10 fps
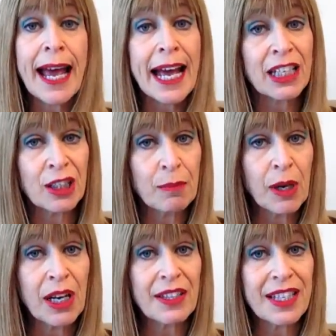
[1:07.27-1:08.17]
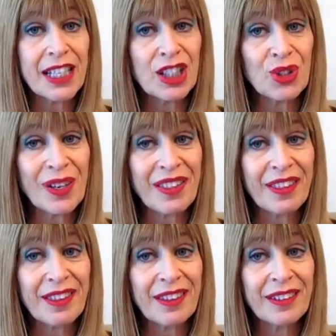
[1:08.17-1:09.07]
and admire their
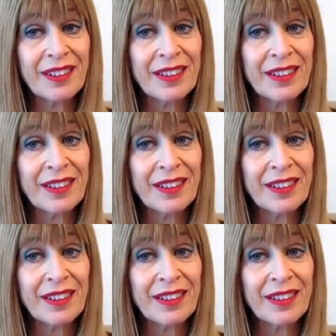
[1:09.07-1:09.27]
strength.